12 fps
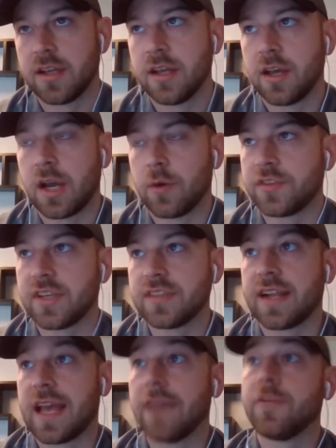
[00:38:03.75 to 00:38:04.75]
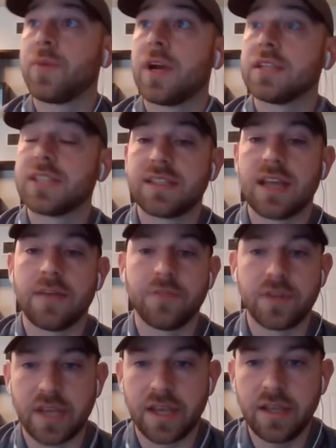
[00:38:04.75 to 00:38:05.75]
I wouldn't say he's on every project
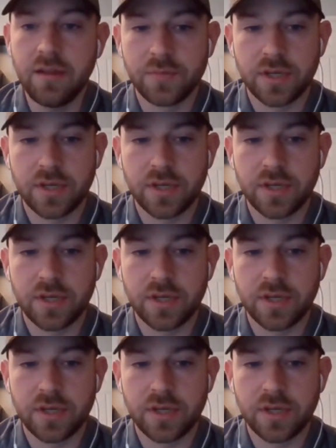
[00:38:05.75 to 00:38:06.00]
every day,